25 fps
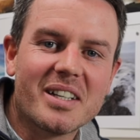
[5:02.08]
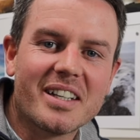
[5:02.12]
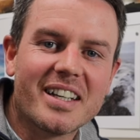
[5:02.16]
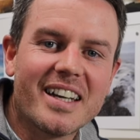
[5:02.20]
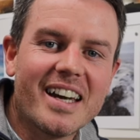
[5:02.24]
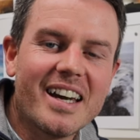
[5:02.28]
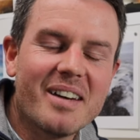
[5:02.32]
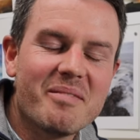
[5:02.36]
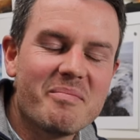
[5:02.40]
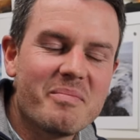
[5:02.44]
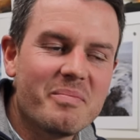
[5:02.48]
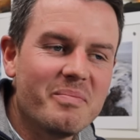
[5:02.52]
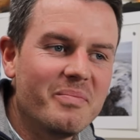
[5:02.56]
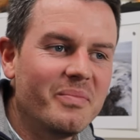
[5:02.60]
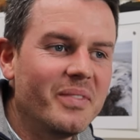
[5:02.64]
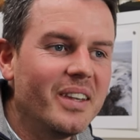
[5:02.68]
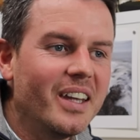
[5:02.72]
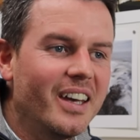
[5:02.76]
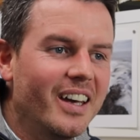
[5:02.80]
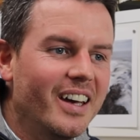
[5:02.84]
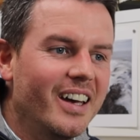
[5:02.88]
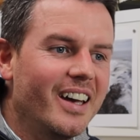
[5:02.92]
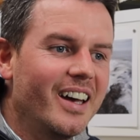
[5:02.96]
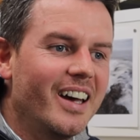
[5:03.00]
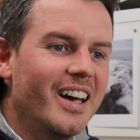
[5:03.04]
I get
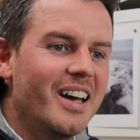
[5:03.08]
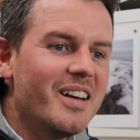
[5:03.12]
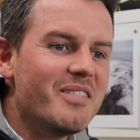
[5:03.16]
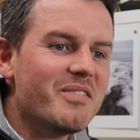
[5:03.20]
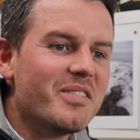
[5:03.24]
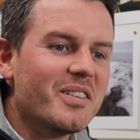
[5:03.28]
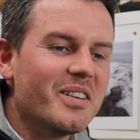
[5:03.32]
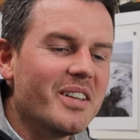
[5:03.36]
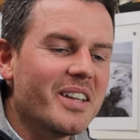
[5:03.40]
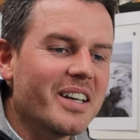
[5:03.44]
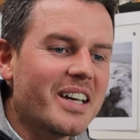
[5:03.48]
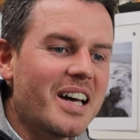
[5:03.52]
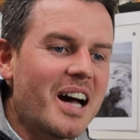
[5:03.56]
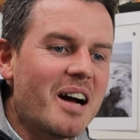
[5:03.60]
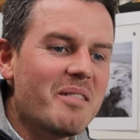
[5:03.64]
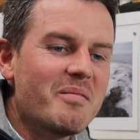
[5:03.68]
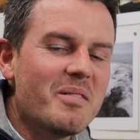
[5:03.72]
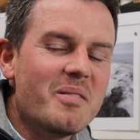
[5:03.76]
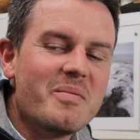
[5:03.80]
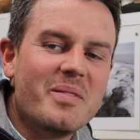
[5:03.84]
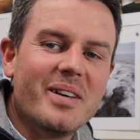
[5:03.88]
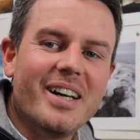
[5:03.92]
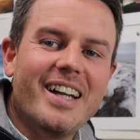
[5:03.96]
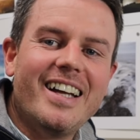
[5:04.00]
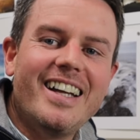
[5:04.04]
in front of the
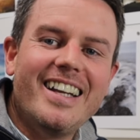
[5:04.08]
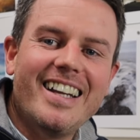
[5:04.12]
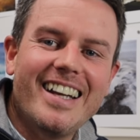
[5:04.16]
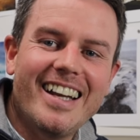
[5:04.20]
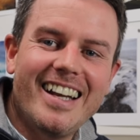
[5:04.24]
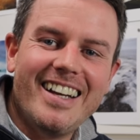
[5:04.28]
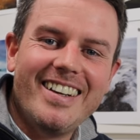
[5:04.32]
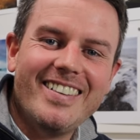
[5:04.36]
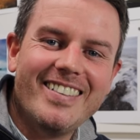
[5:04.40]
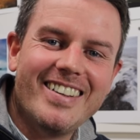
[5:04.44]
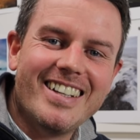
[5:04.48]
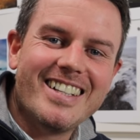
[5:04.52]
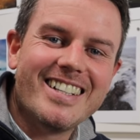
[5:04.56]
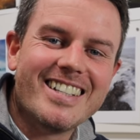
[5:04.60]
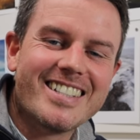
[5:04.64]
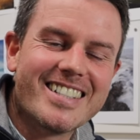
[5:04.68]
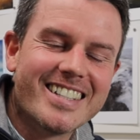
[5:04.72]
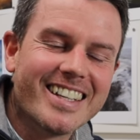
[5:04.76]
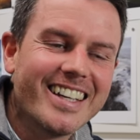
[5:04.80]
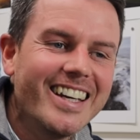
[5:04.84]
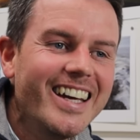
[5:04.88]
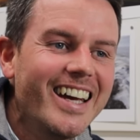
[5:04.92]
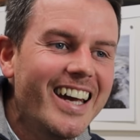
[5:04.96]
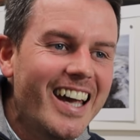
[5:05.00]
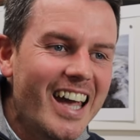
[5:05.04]
camera, but it
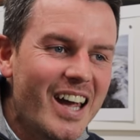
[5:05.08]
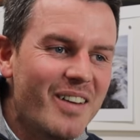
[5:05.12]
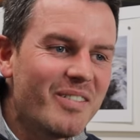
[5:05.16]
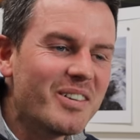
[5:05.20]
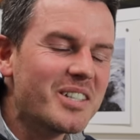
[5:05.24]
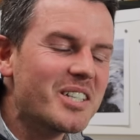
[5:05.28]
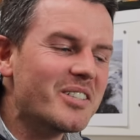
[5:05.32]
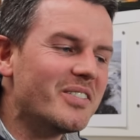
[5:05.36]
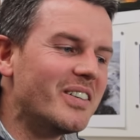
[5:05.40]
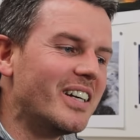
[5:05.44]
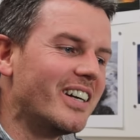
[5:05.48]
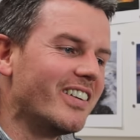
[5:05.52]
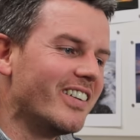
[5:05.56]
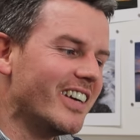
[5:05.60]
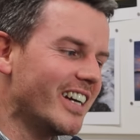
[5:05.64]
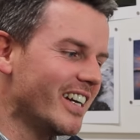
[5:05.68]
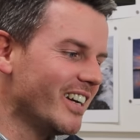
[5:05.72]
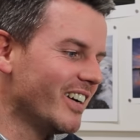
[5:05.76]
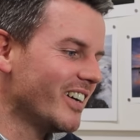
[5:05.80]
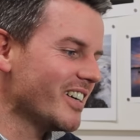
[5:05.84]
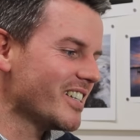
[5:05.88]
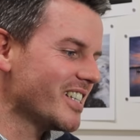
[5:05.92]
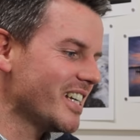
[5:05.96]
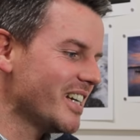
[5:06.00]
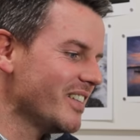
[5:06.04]
was, it was a really, really
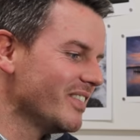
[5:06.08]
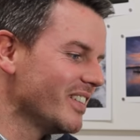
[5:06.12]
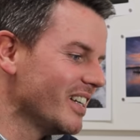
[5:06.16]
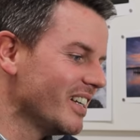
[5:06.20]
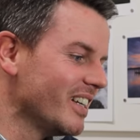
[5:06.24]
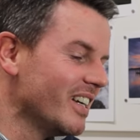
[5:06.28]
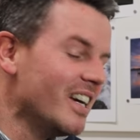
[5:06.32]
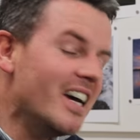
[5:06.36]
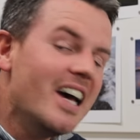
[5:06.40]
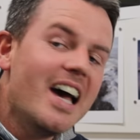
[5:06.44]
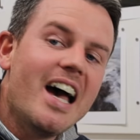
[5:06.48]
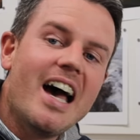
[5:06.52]
nice evening.